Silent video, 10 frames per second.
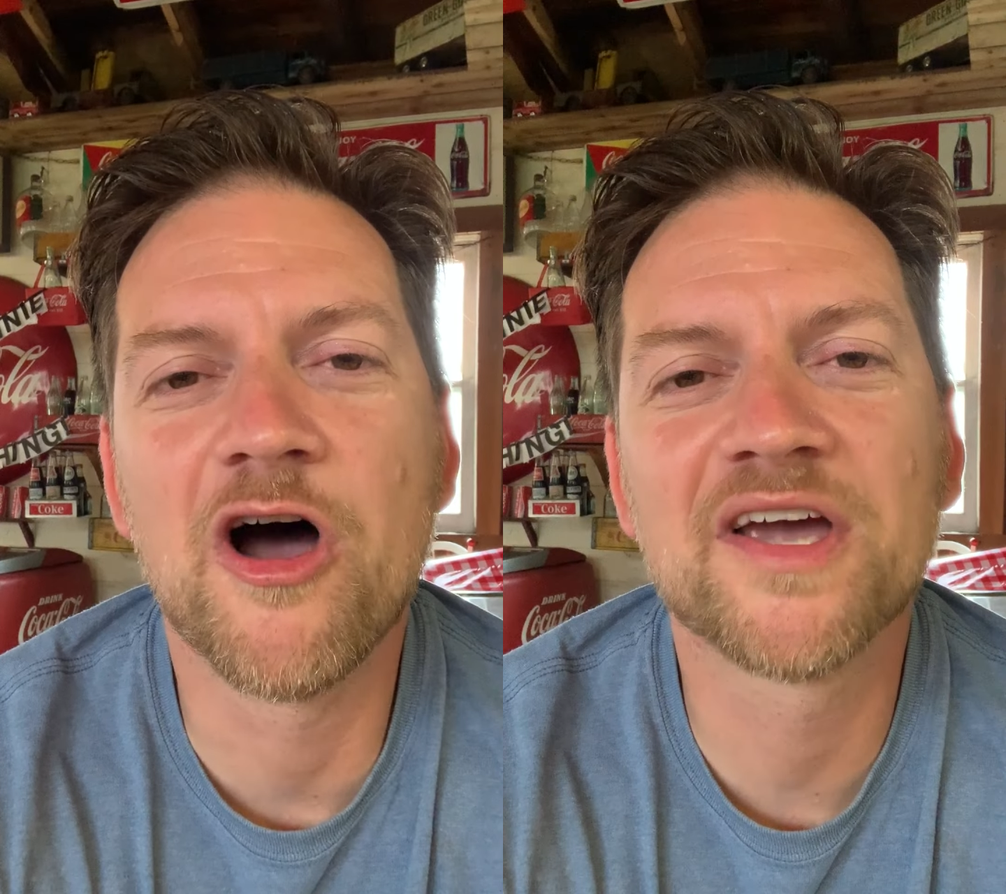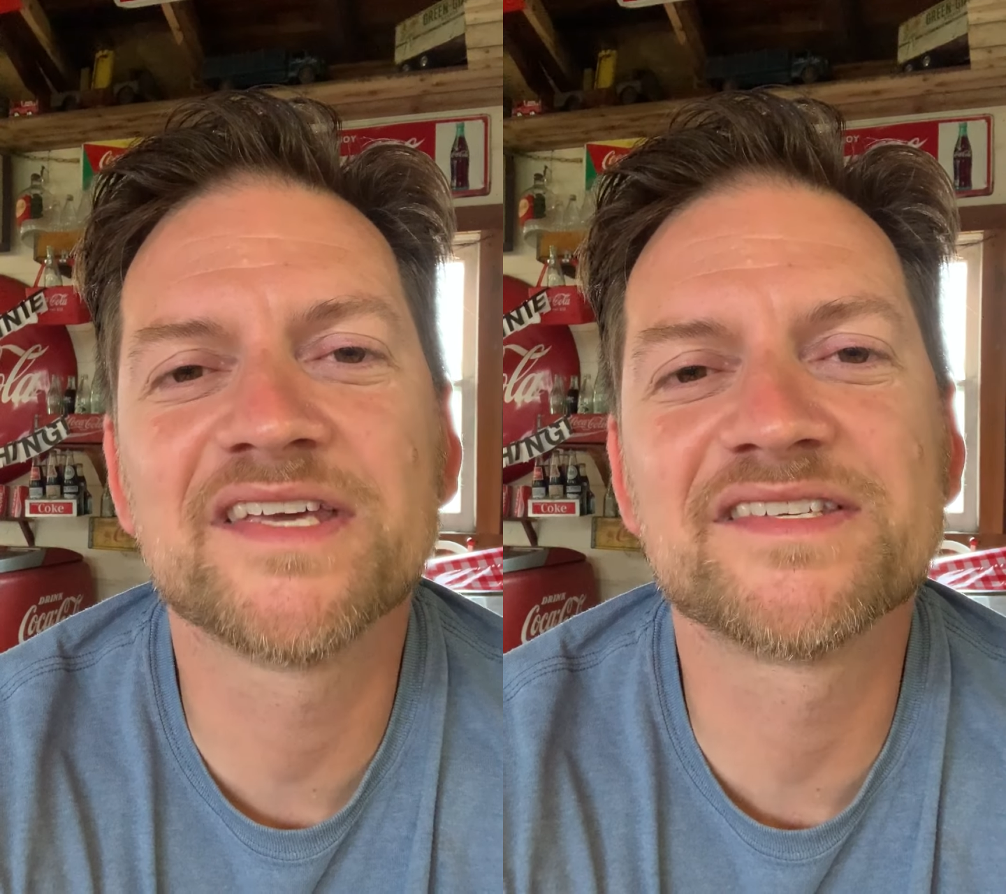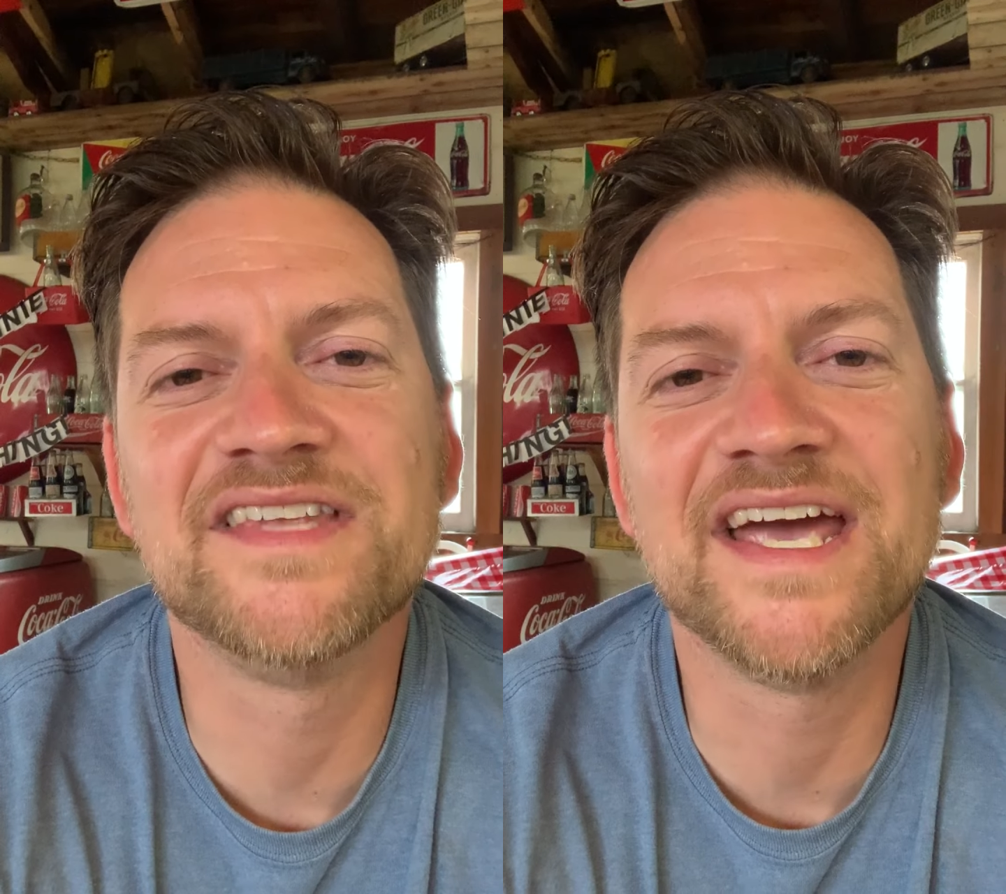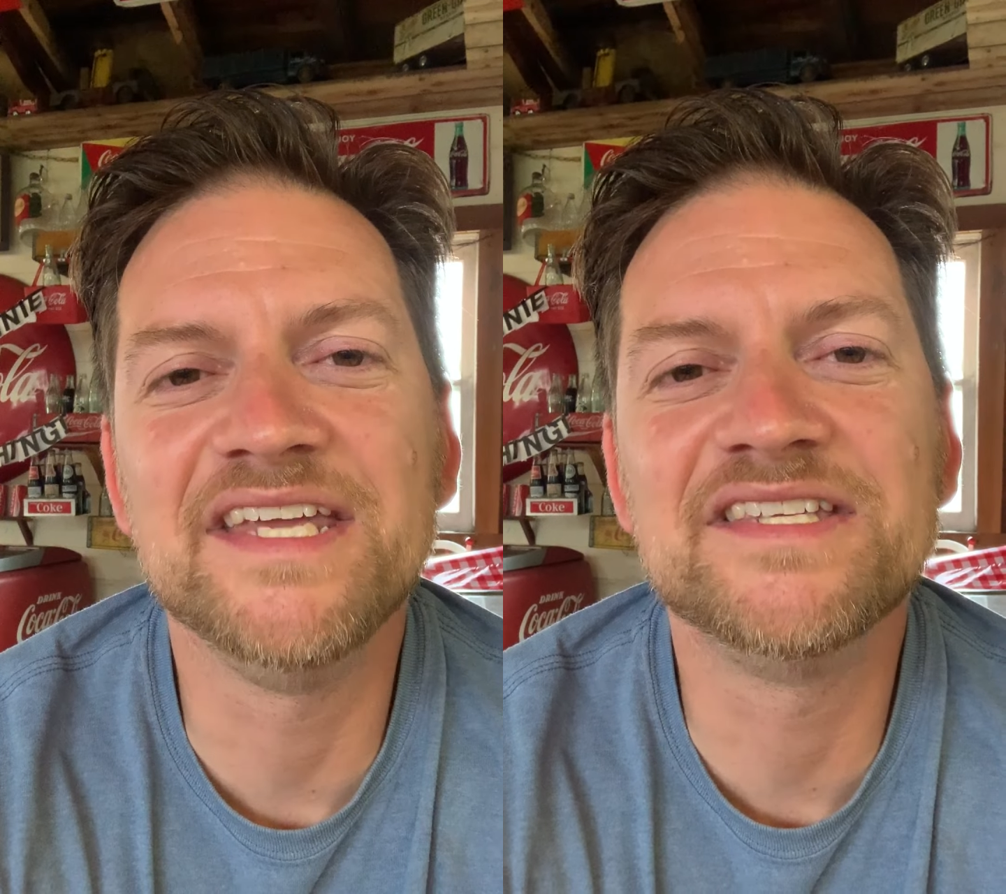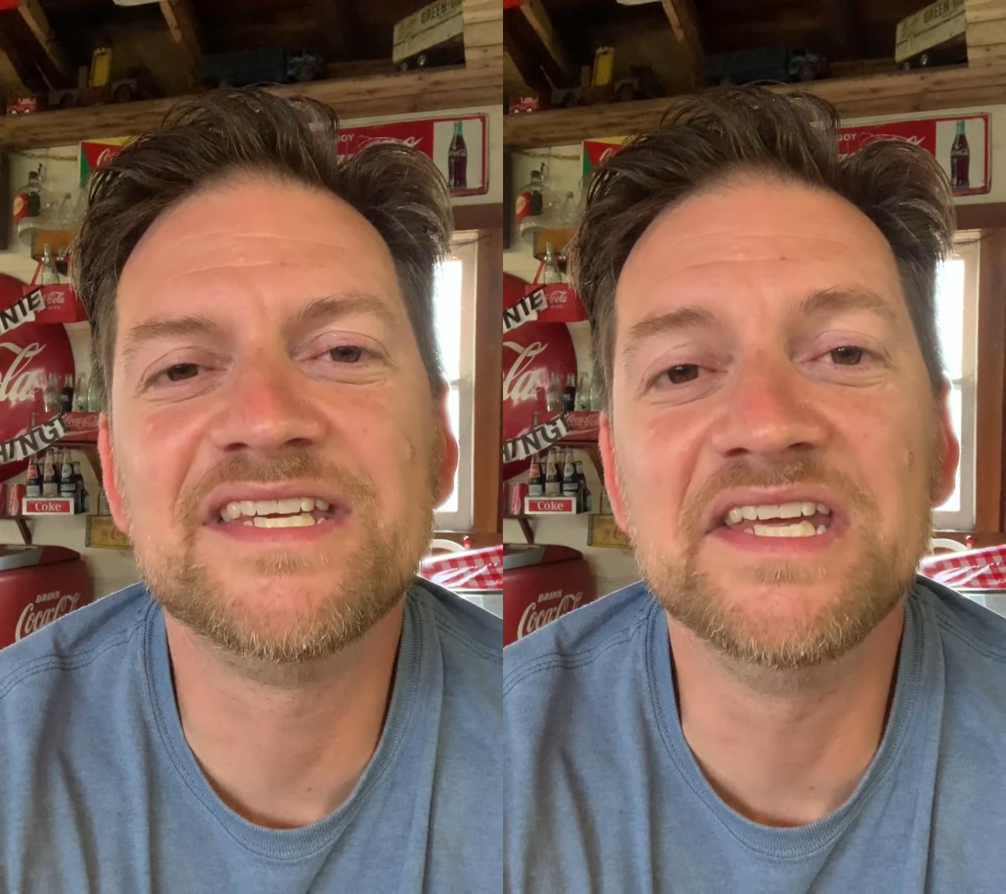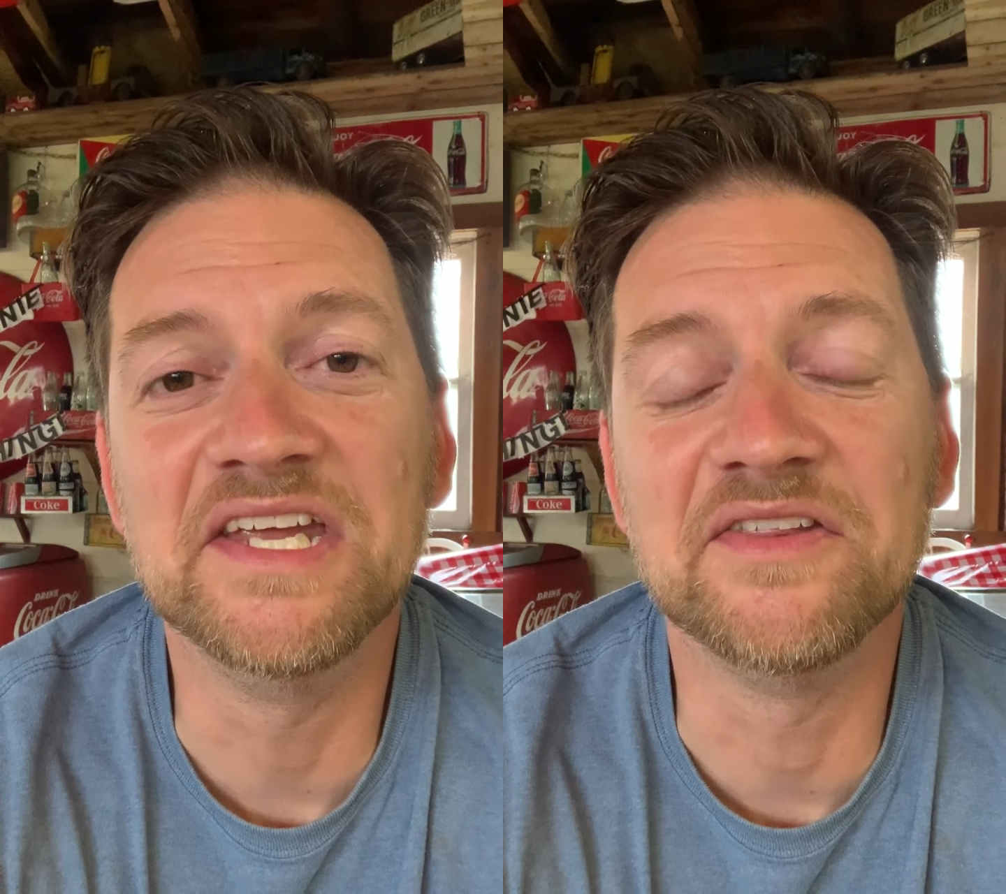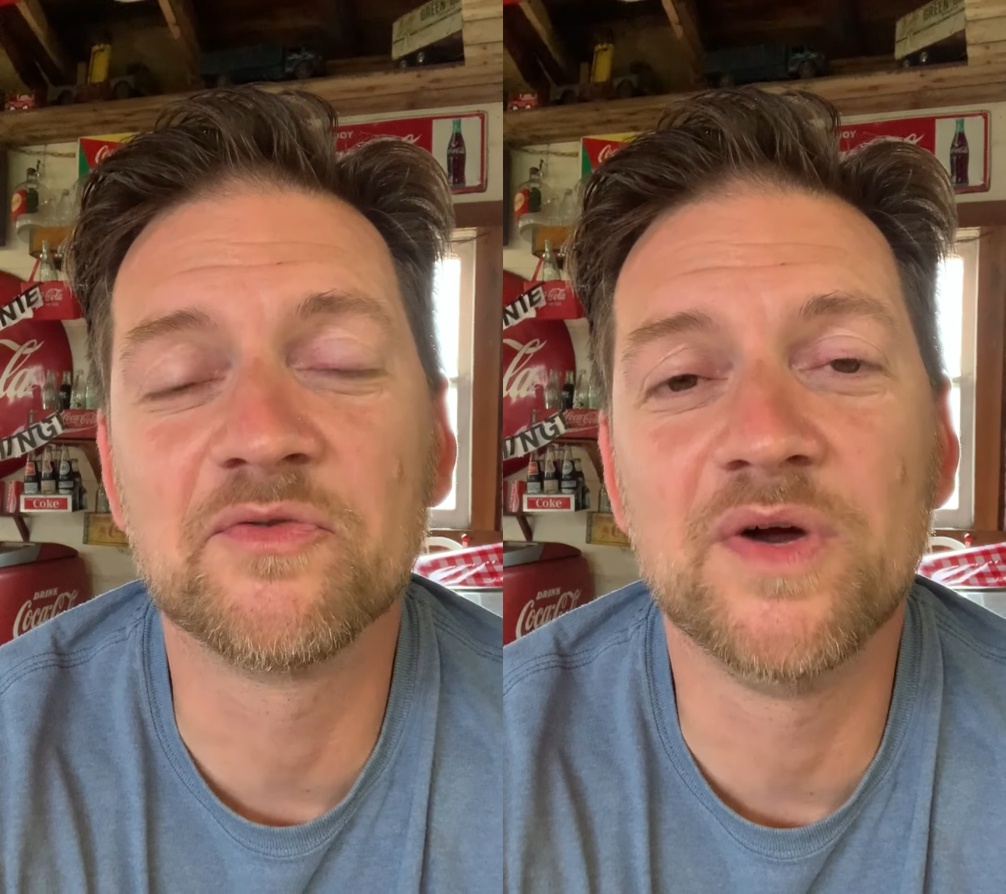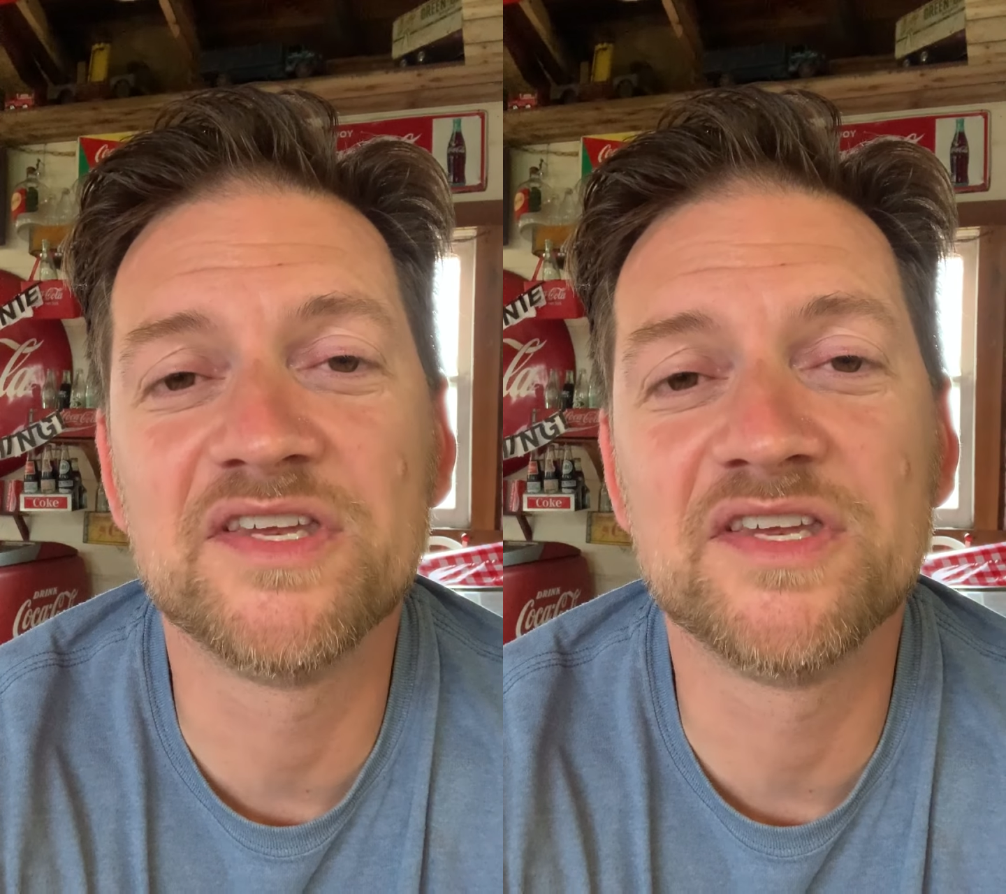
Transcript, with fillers: August 19th,